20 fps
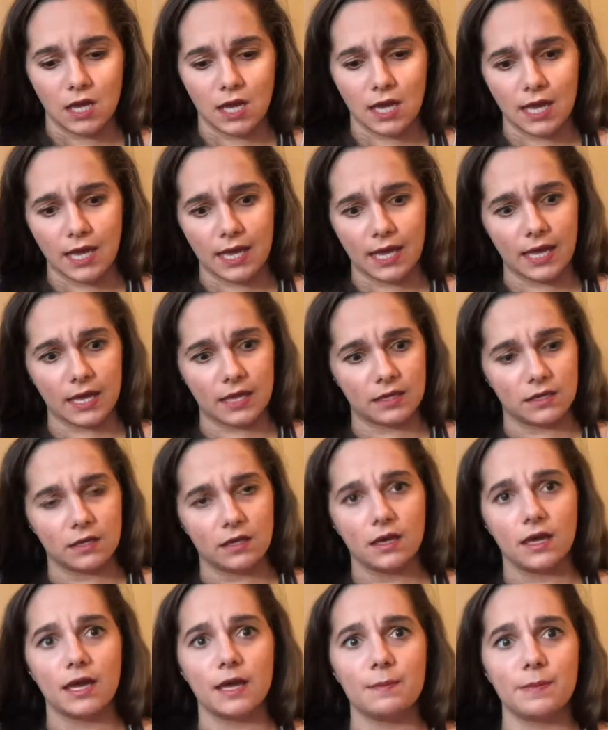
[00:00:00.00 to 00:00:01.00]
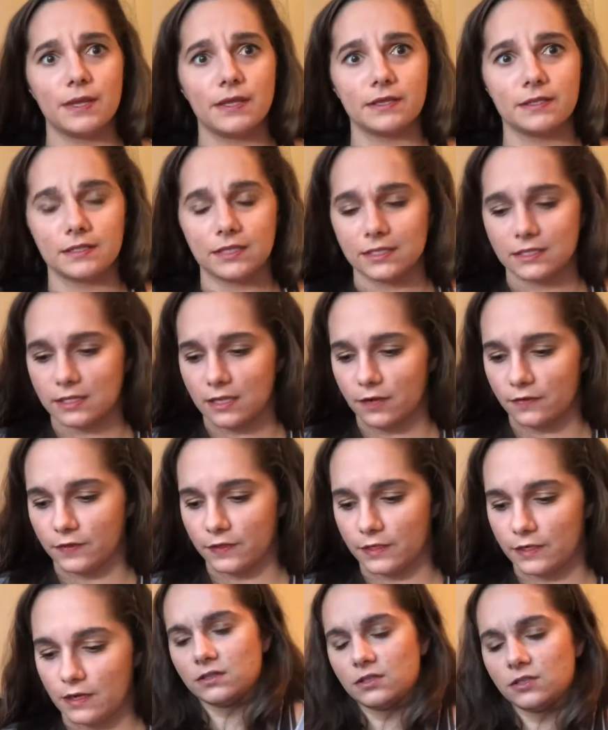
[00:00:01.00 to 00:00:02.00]
Ah! I bent the dust
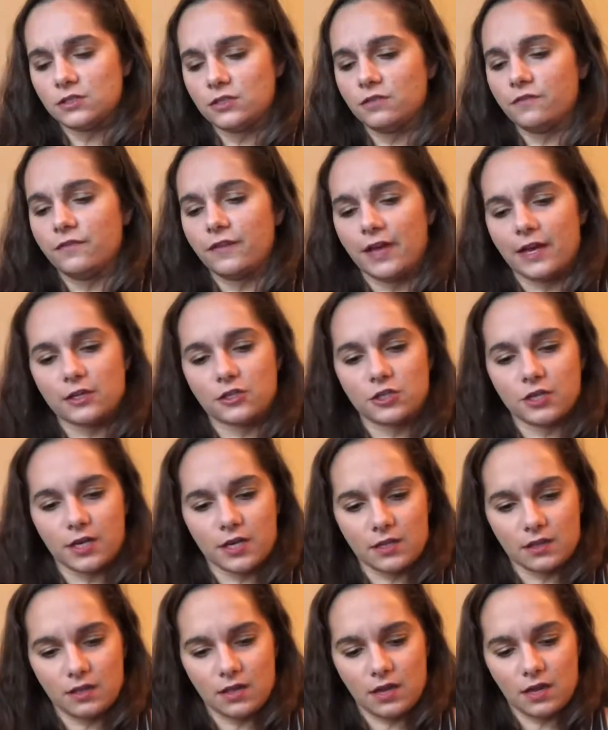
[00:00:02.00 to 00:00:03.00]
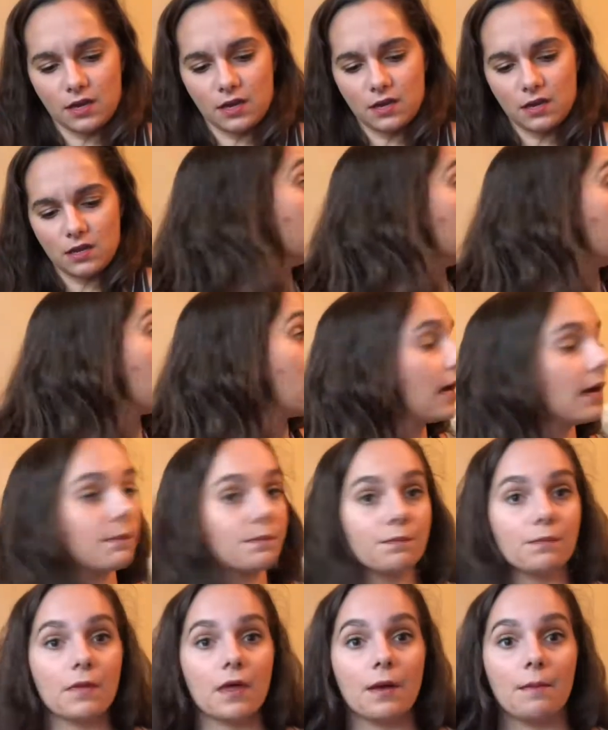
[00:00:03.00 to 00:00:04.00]
cover. I should fact check that.
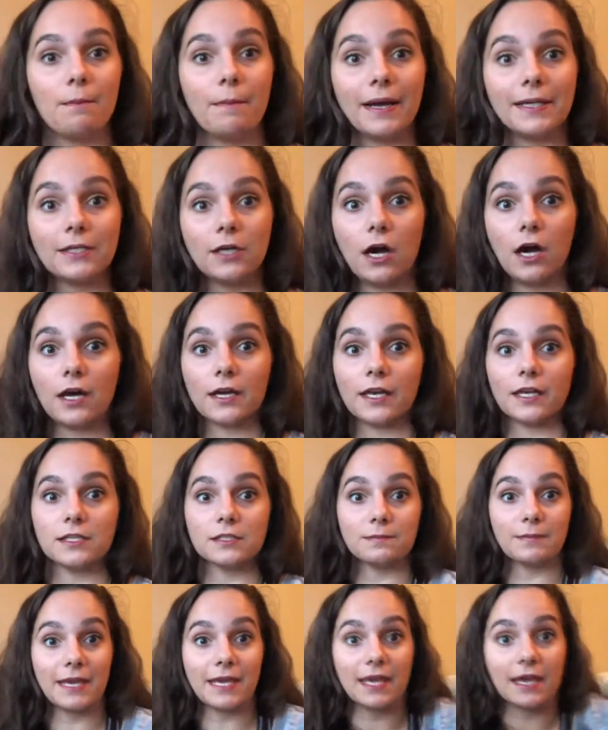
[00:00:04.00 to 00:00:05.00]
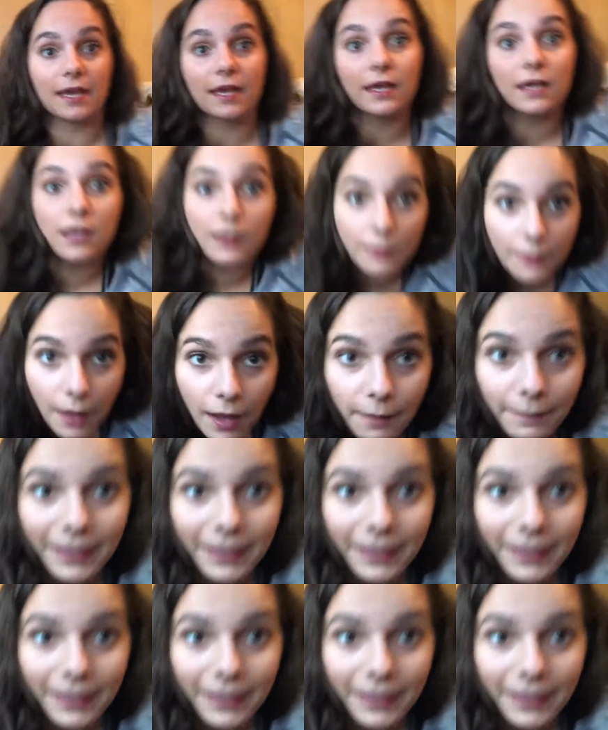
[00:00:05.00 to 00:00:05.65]
My dog is making a